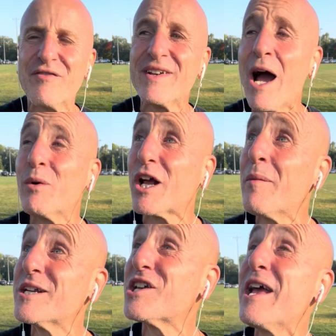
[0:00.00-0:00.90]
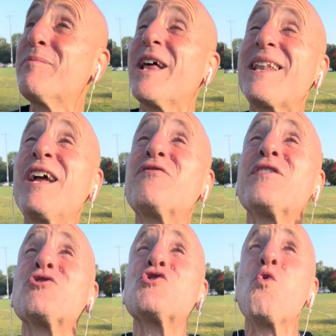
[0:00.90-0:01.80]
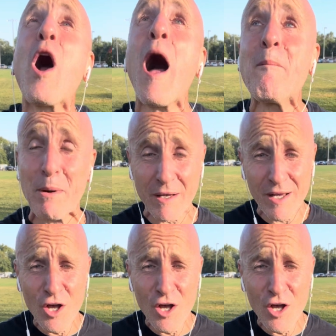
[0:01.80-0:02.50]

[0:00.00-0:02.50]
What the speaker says: Now in coming to him, the light fills you up.